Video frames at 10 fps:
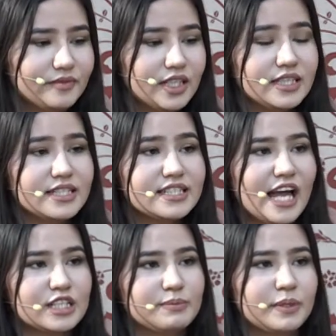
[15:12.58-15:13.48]
These
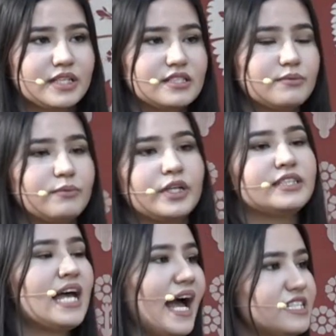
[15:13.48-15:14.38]
experts were
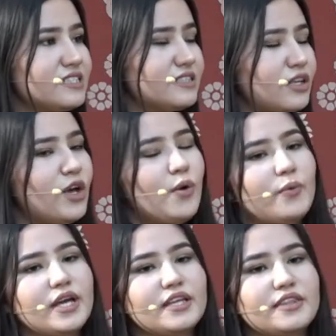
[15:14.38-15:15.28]
tasked
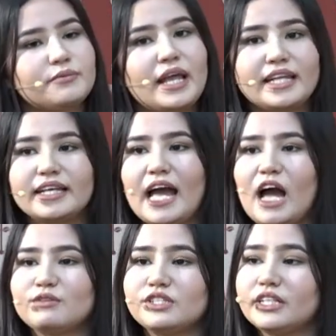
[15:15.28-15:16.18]
with rating
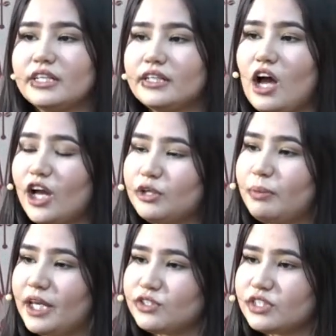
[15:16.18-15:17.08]
how certain
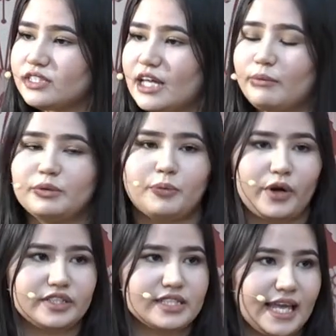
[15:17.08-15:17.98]
occupations that were
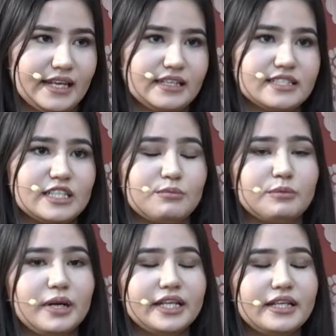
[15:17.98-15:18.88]
important to Canada's labor
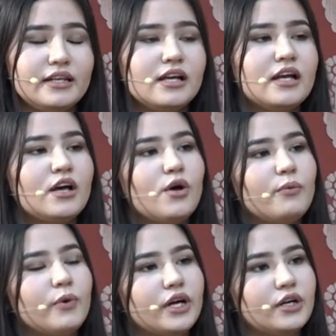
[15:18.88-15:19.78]
market
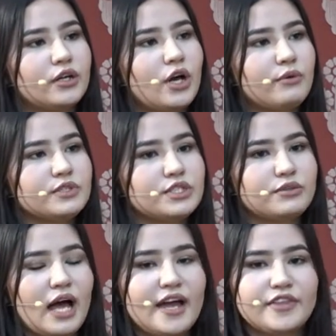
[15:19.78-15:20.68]
were going
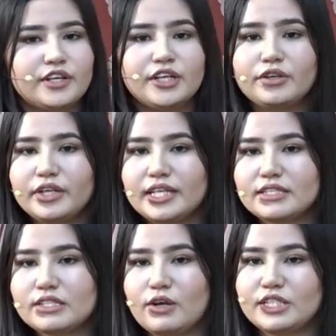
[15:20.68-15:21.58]
to either
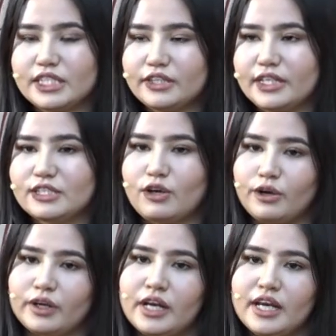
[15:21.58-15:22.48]
increase or decrease
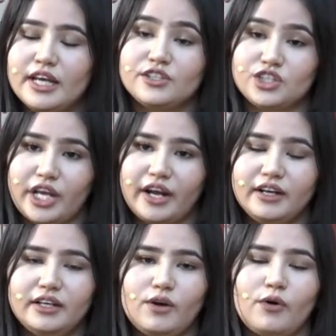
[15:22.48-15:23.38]
or in
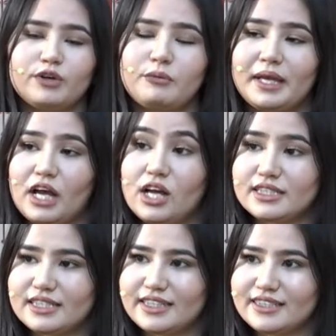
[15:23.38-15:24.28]
share or remain
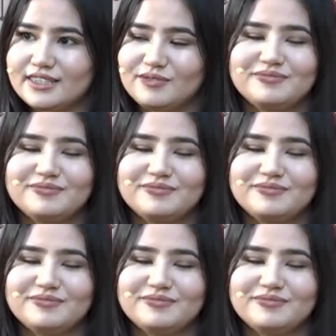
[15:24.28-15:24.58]
constant.